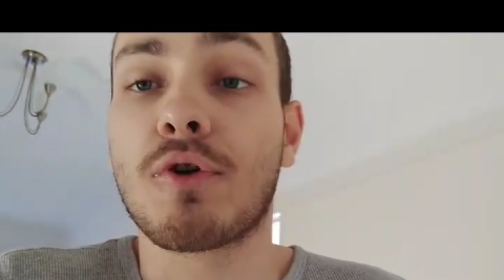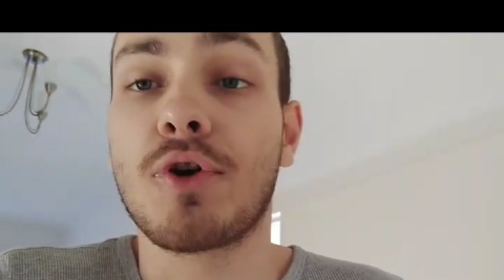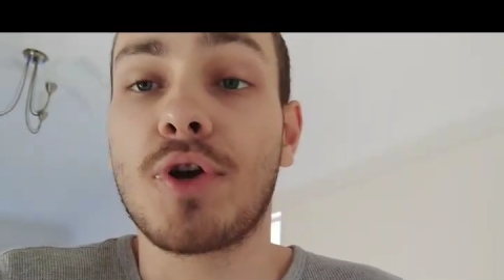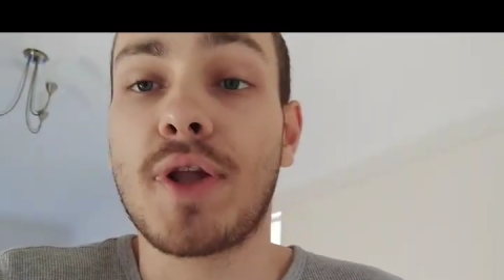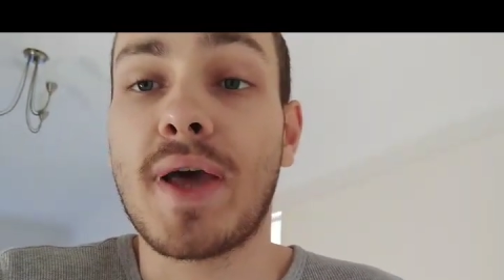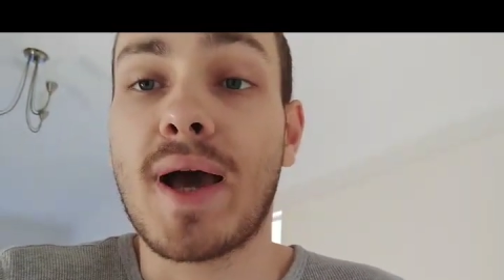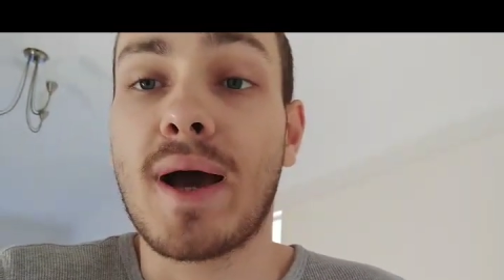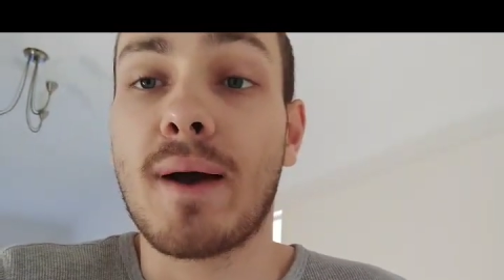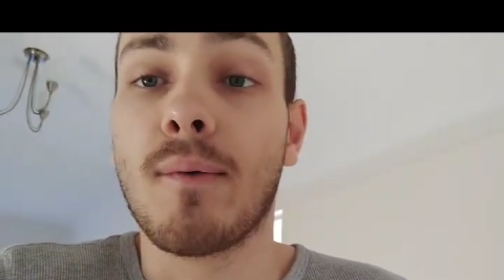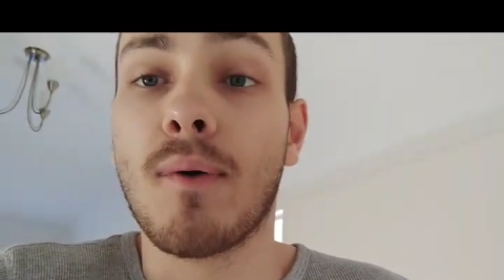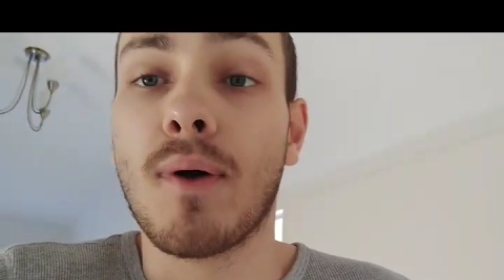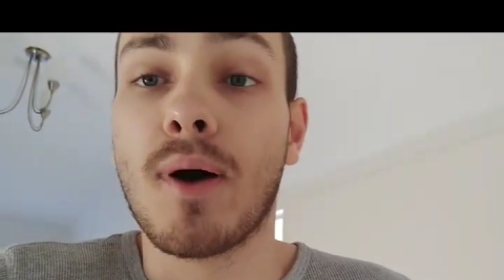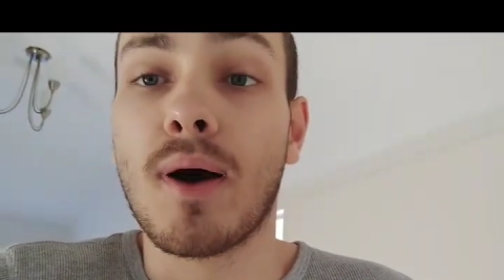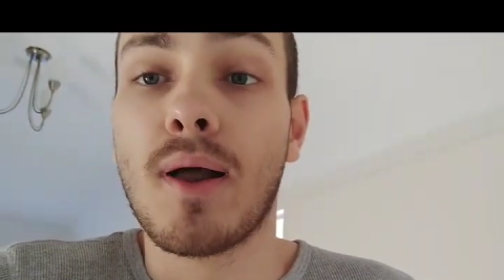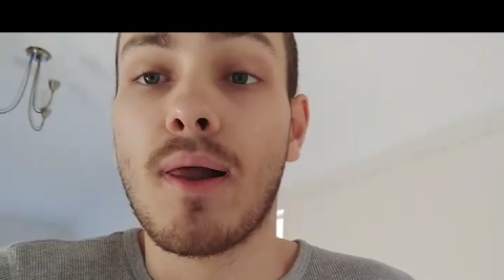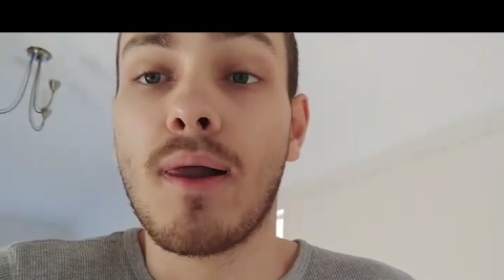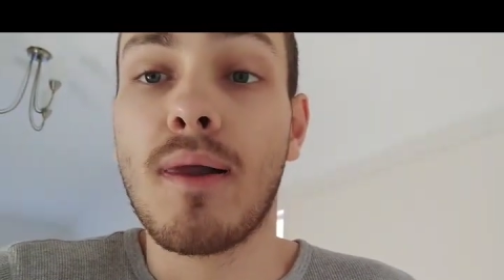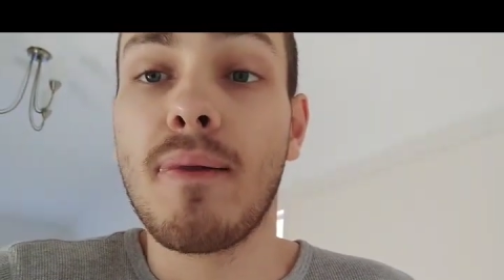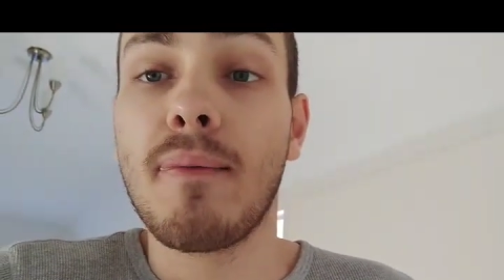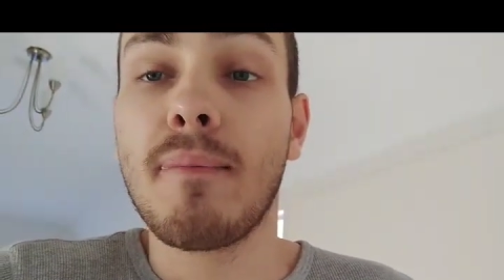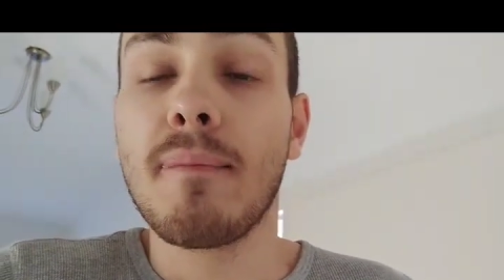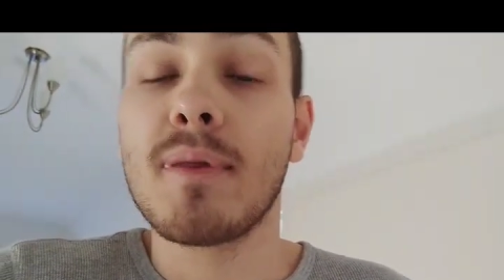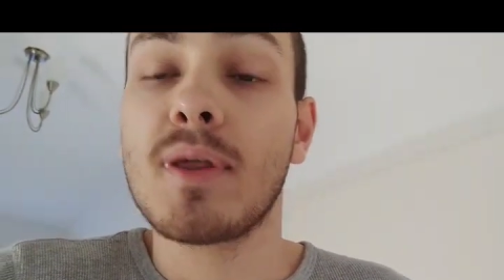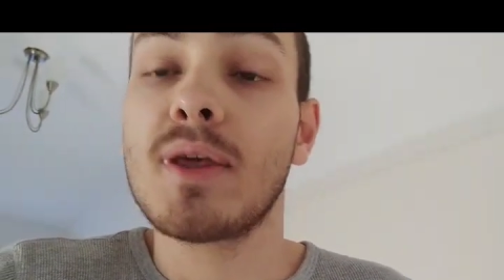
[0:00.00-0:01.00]
an hour
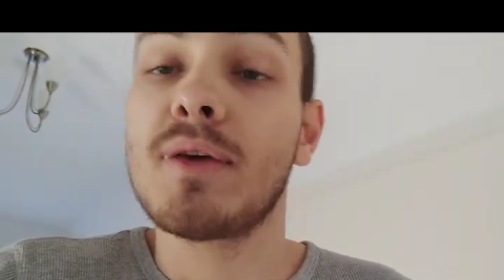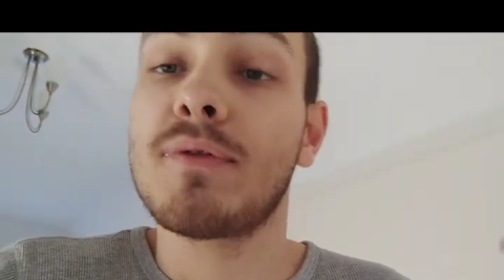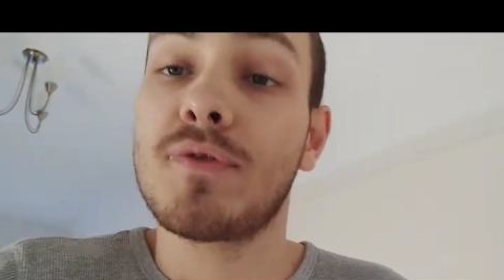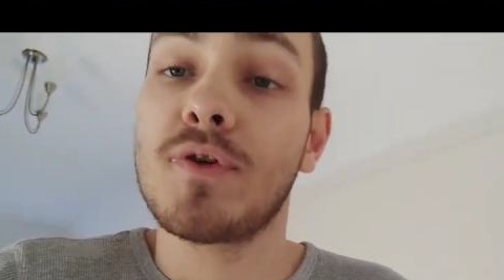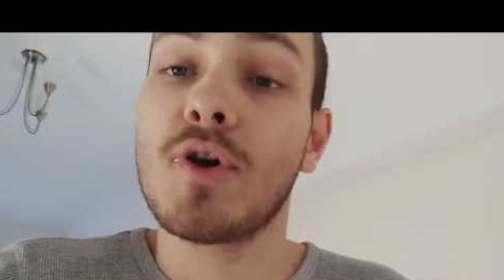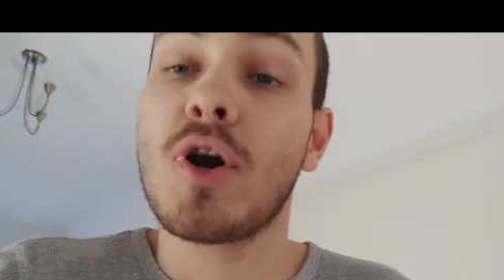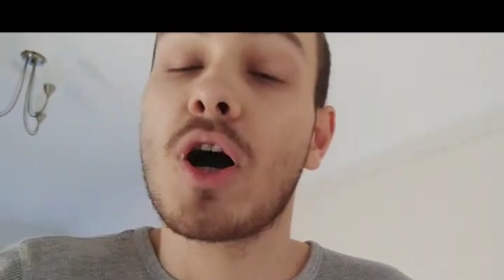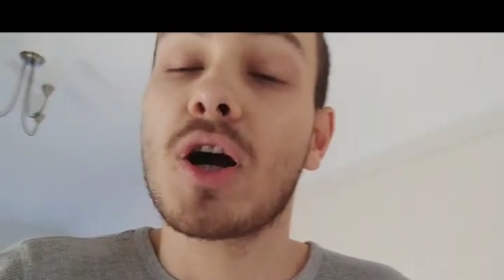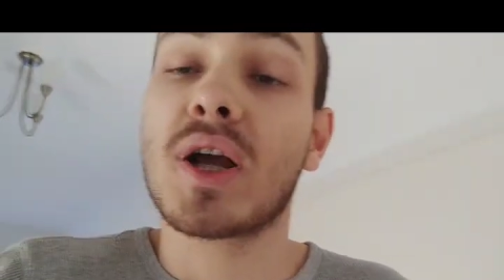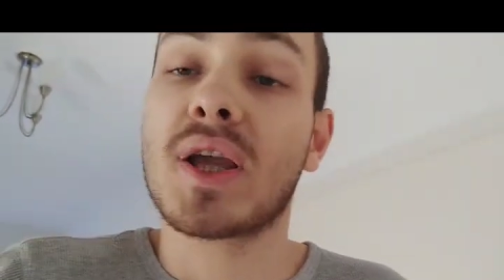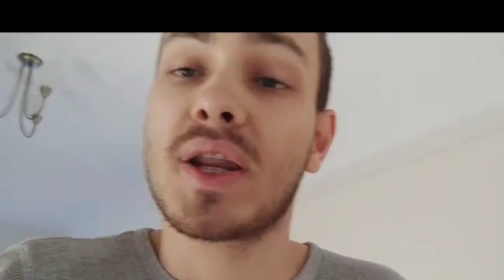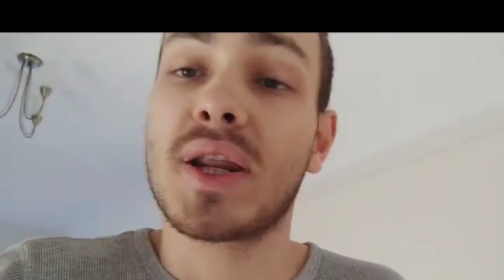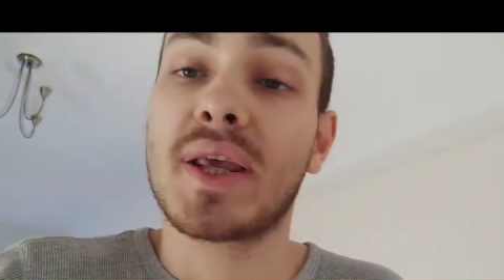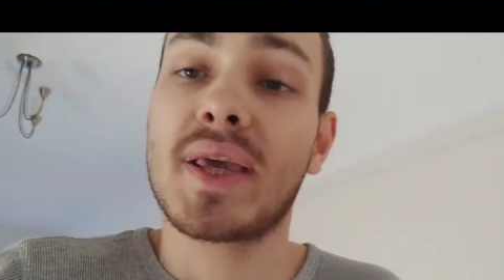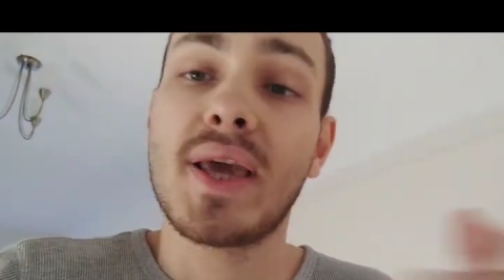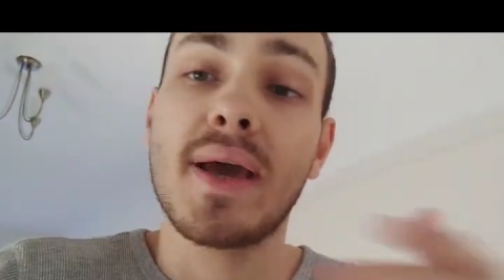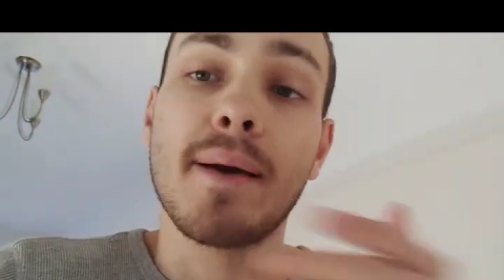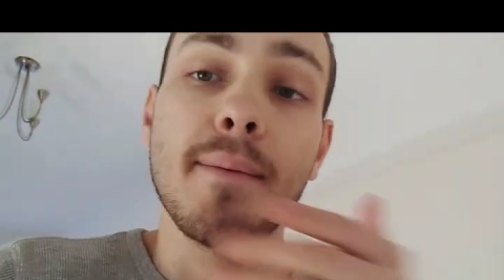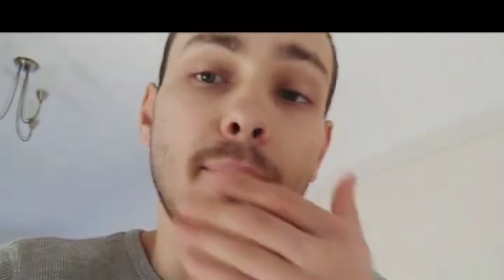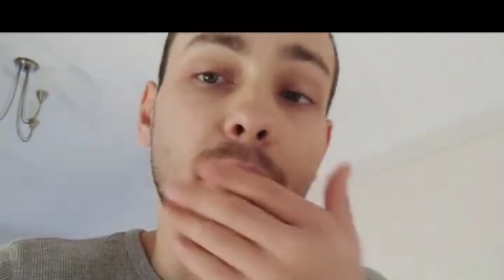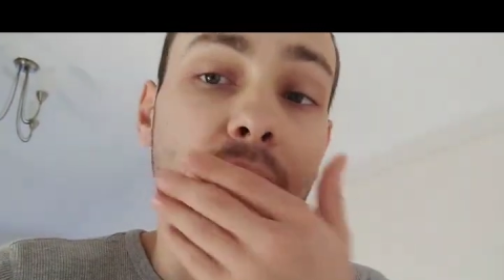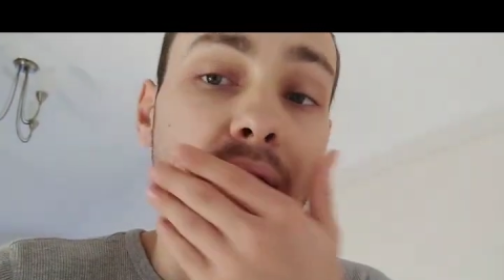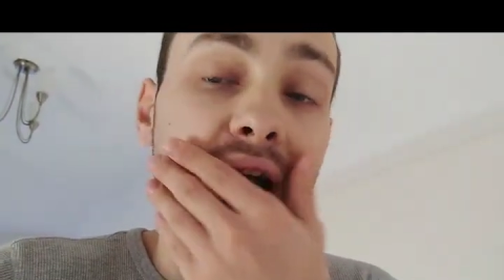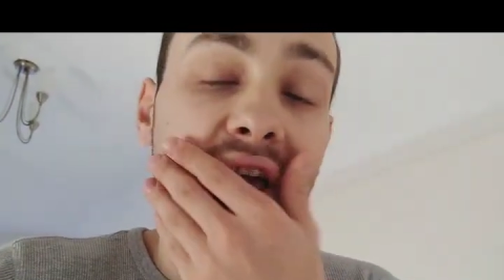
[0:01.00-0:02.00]
if you are going to get a
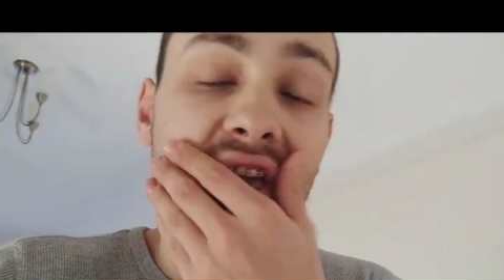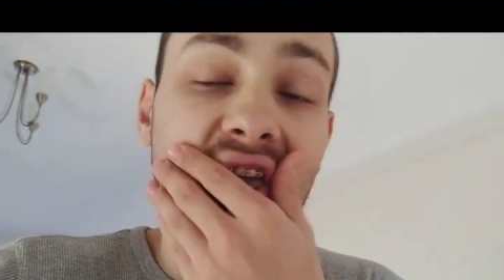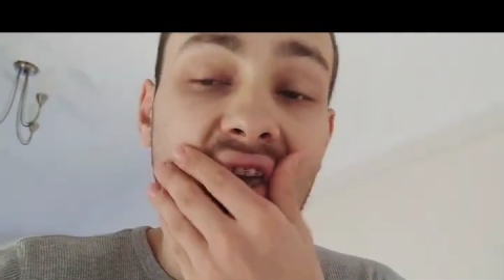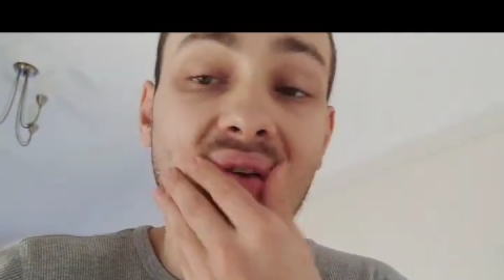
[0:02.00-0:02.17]
bike.